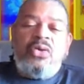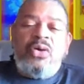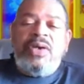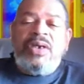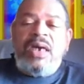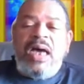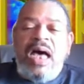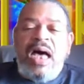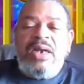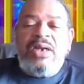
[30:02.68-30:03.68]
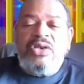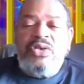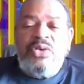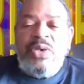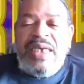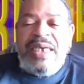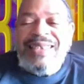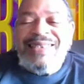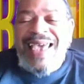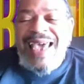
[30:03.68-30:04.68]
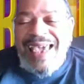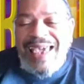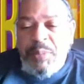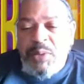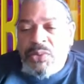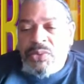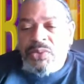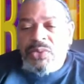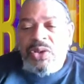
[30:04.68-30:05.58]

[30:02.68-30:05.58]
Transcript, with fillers: glory to God who is able